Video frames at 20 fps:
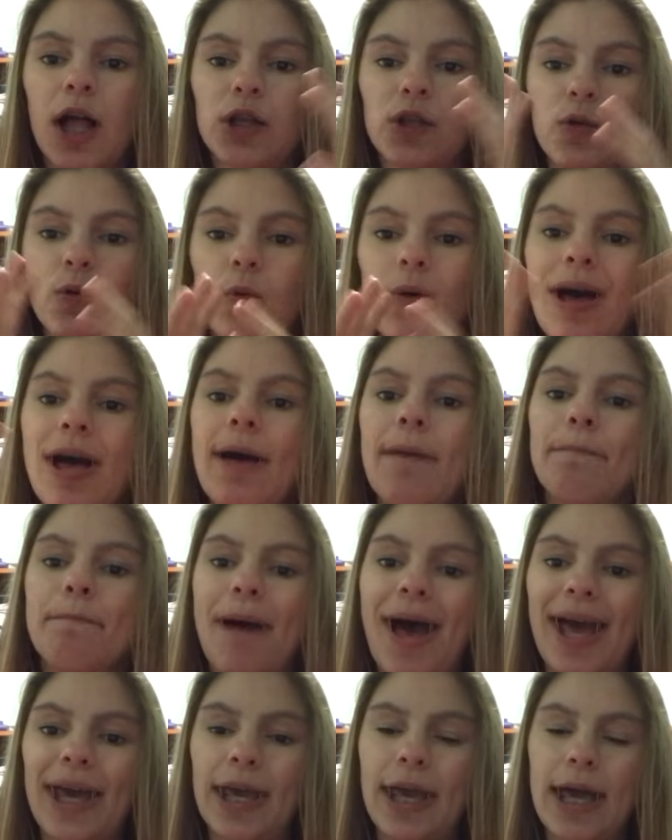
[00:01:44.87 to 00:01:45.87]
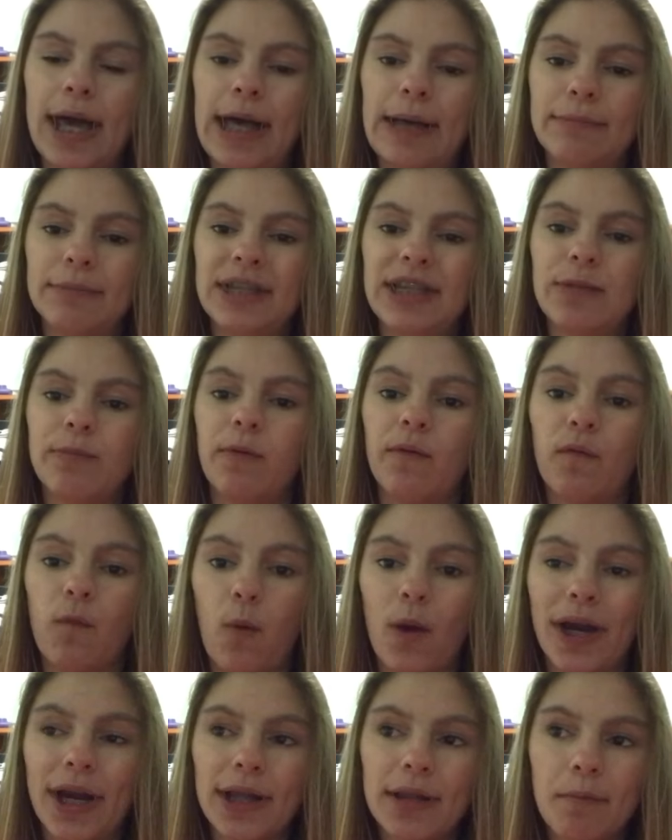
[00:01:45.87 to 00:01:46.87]
do my teeth
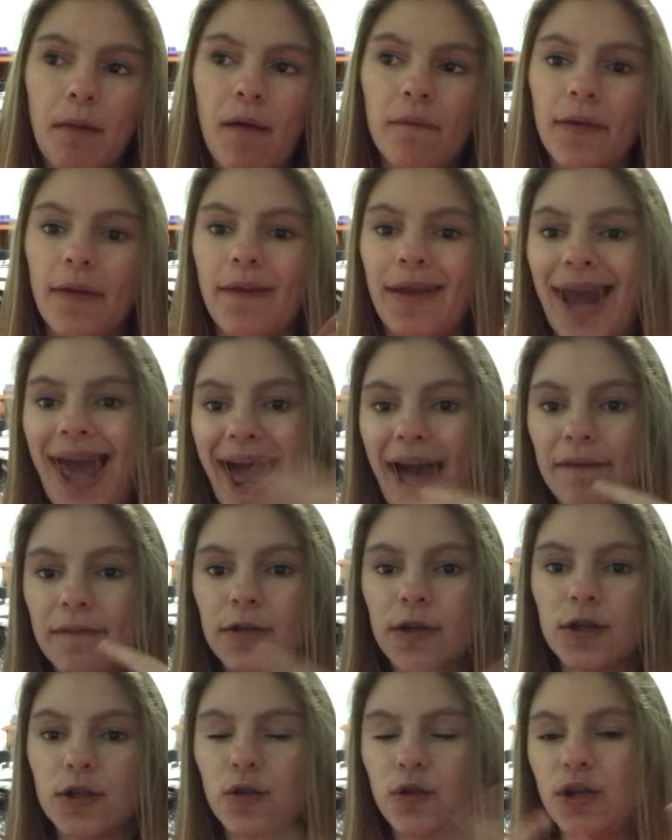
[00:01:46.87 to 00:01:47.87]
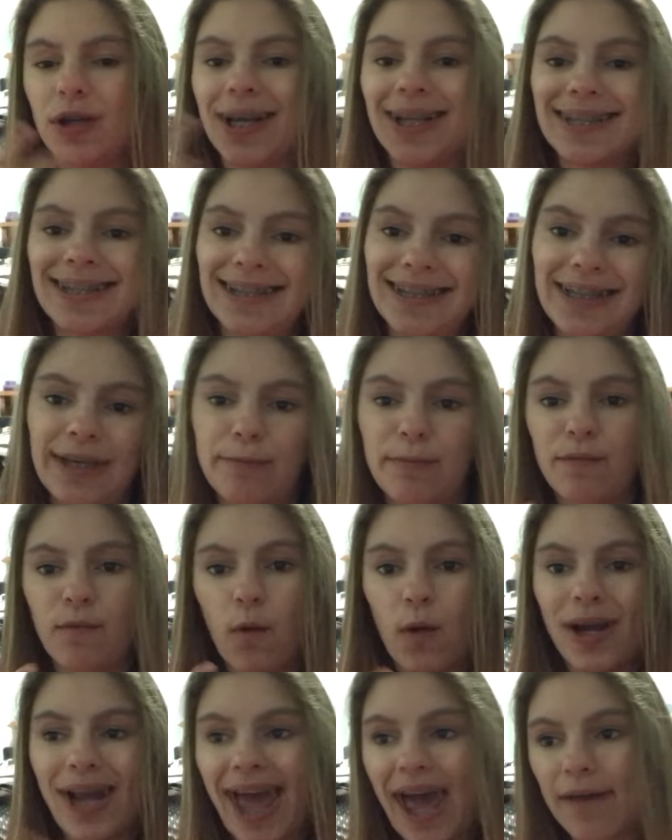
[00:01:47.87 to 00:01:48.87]
before I get them off and then after, so you guys can see a
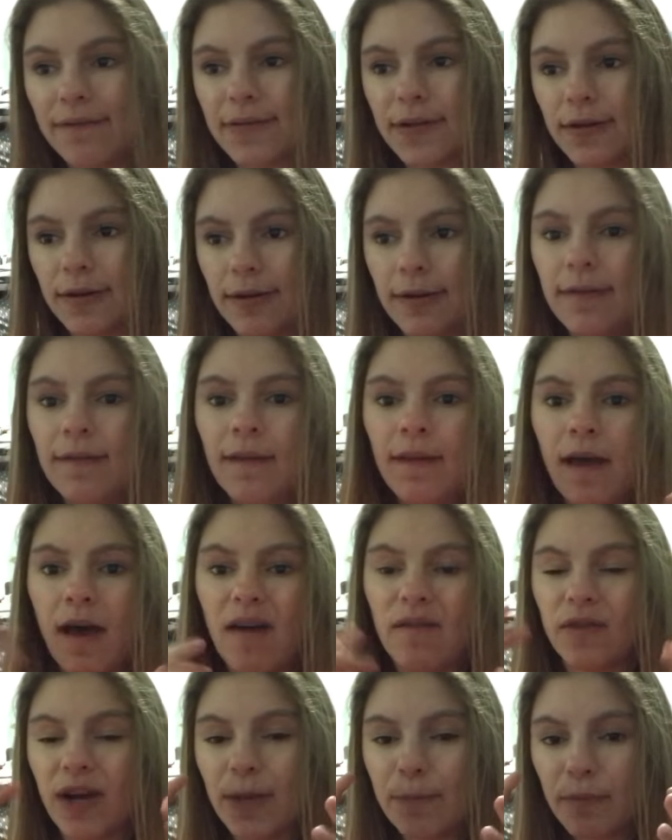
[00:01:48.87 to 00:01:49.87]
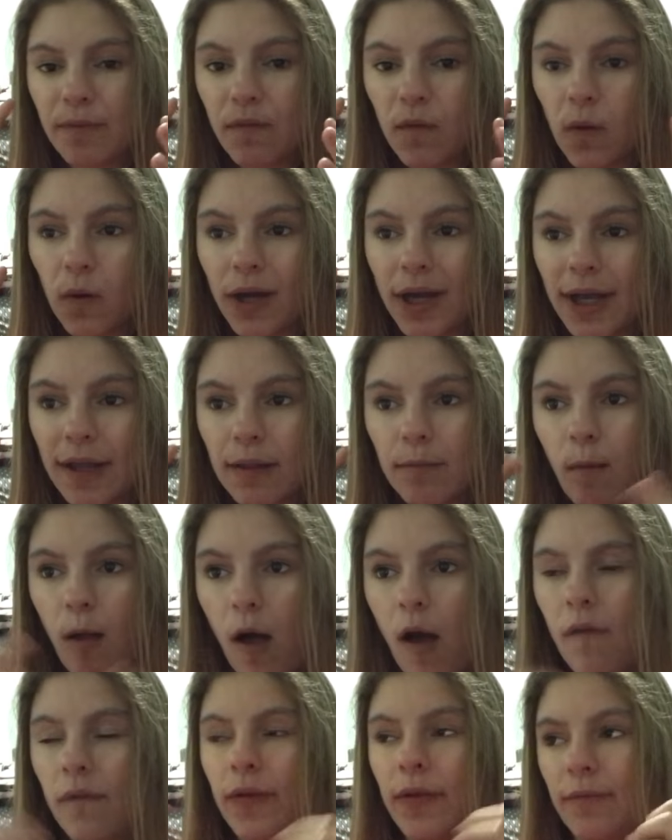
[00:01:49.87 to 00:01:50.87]
before and after. Right before I get them
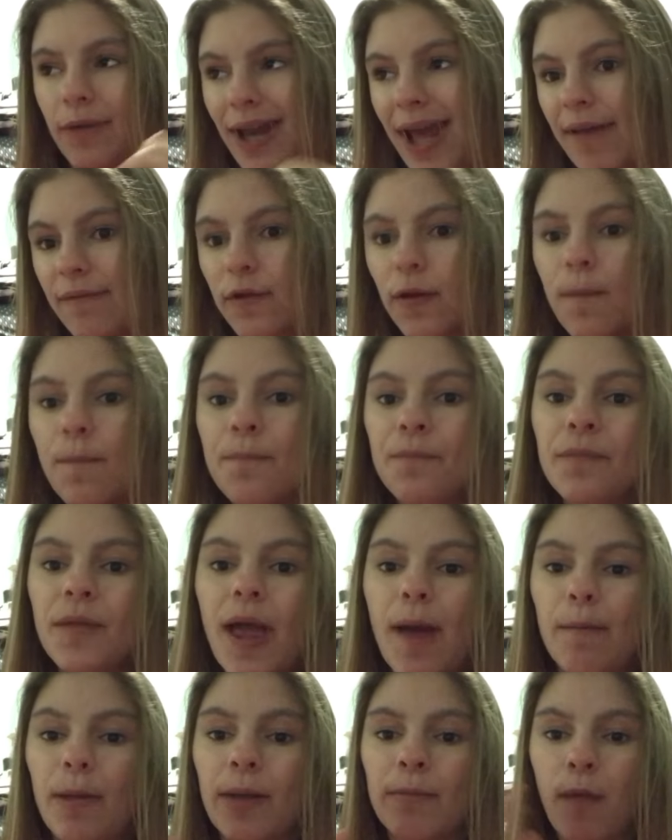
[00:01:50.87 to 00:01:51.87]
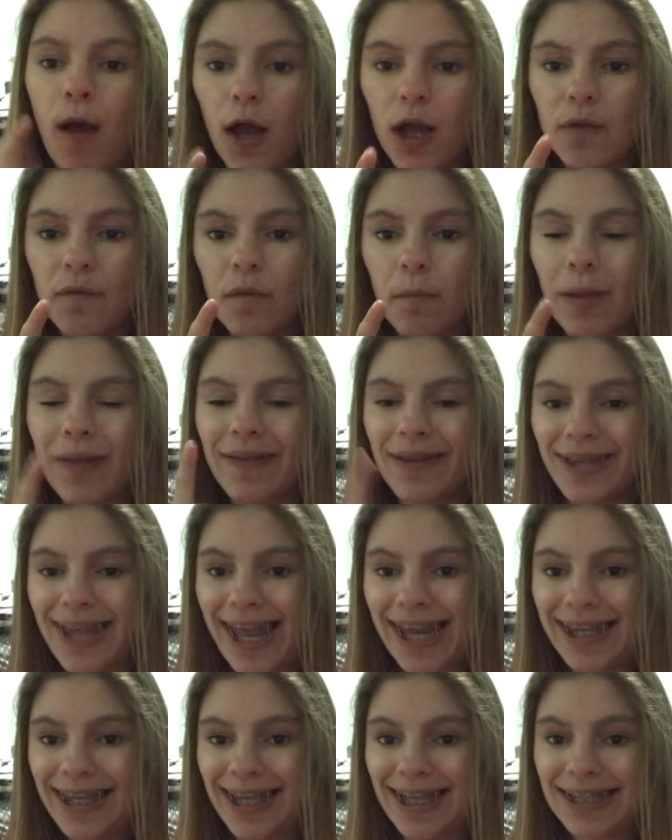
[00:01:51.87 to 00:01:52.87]
off and then right after. But I'm not going to film at the
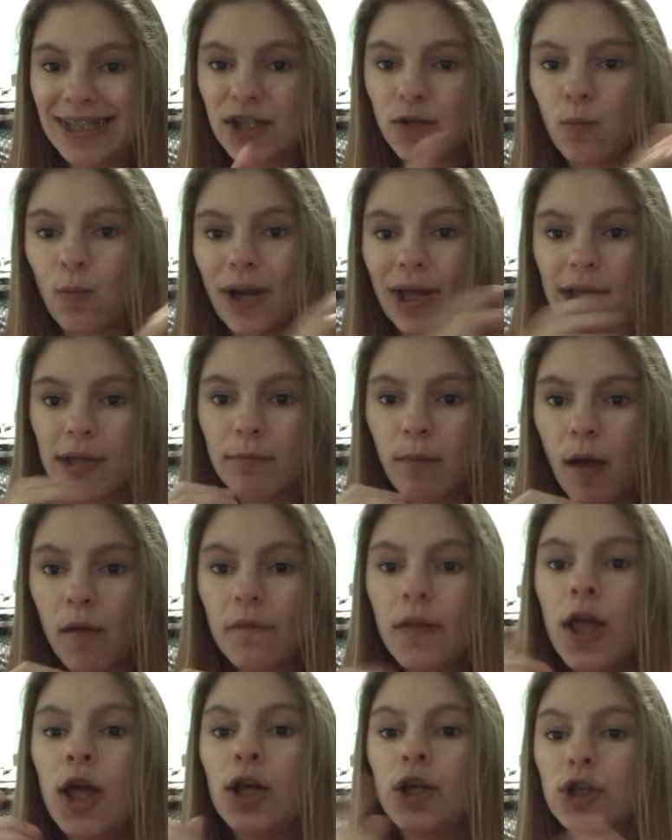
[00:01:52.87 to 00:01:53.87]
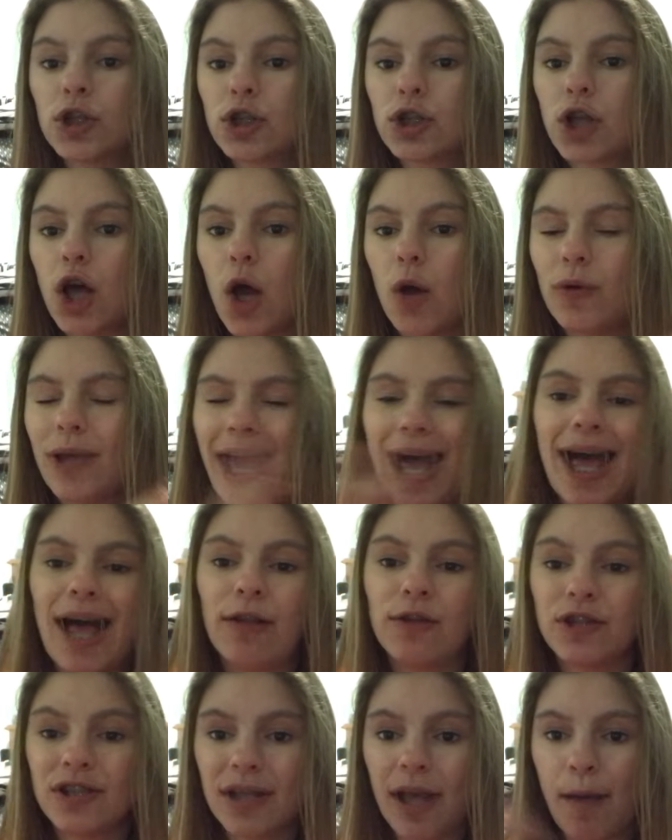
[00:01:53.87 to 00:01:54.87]
dentist when I get them off. So, yeah,
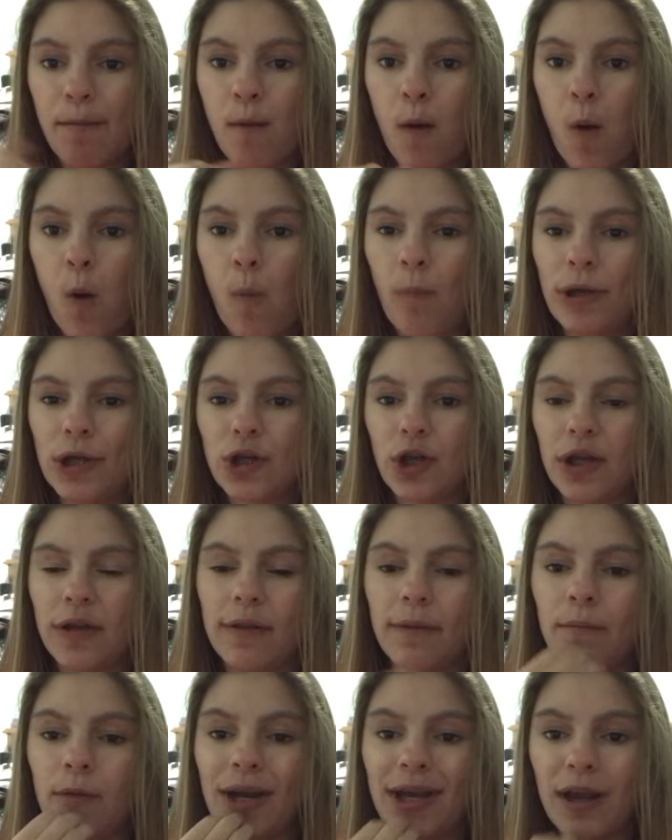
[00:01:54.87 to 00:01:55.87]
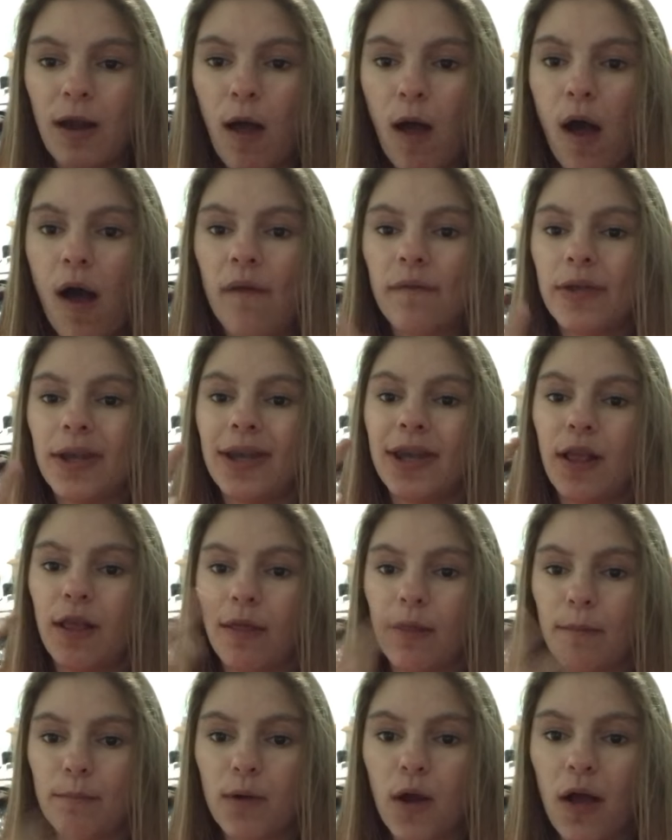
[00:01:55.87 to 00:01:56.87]
I'll just come home and show you them when I get off and tell
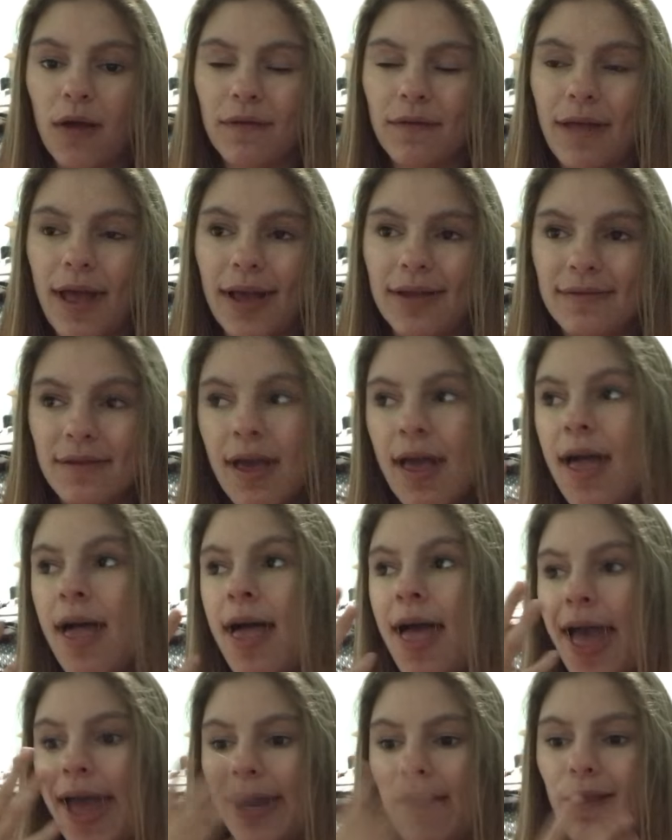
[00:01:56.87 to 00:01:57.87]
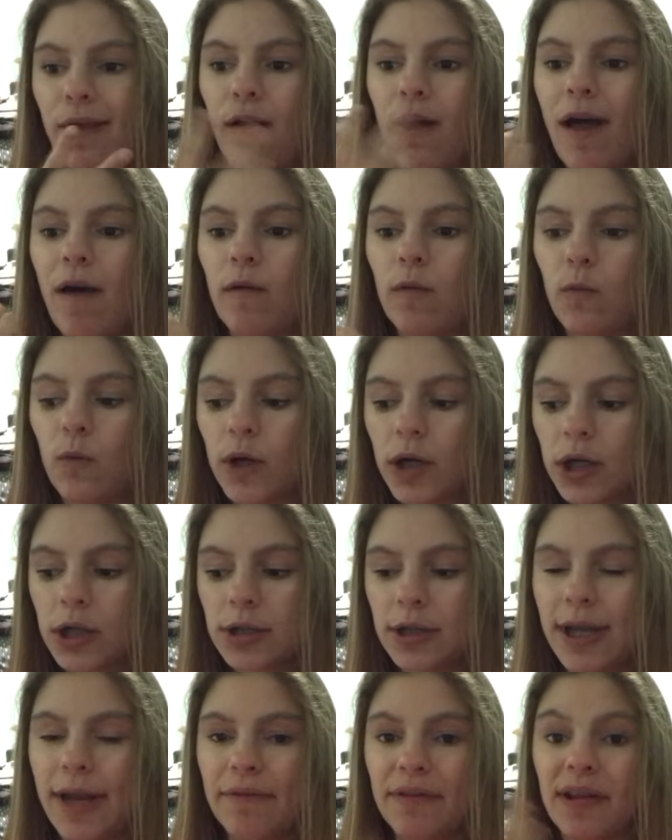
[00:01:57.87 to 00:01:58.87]
you the process and tell you how it
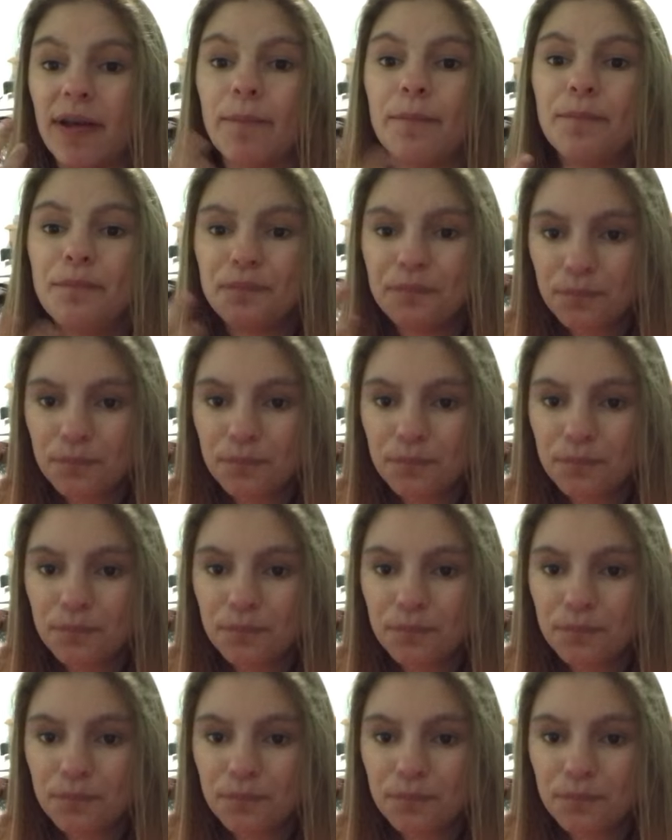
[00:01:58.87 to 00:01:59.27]
worked and everything.